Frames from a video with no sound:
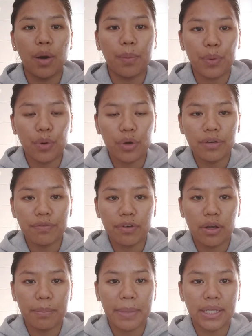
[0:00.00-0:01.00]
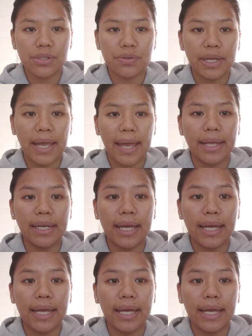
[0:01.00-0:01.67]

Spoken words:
pro-inflammatory and